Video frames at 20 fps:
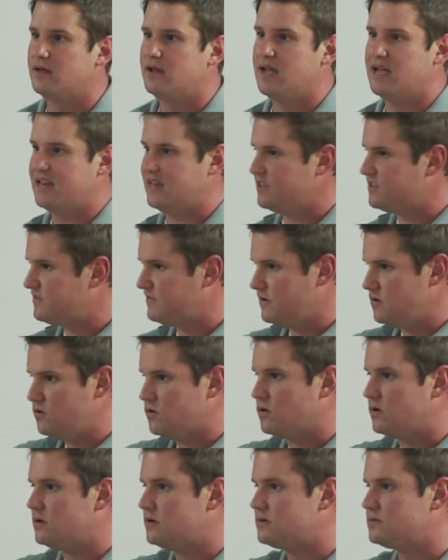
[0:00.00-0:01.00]
And it's
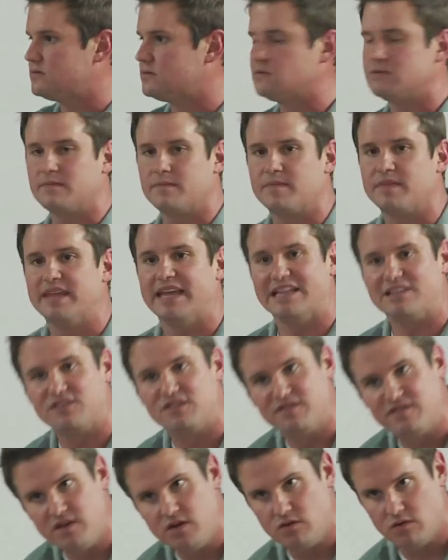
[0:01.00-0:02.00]
futile.
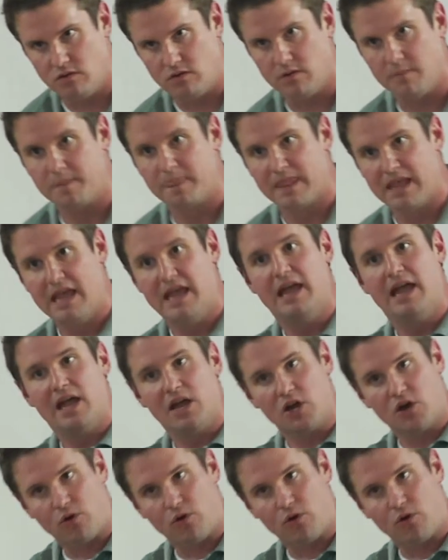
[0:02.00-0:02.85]
It's futile. And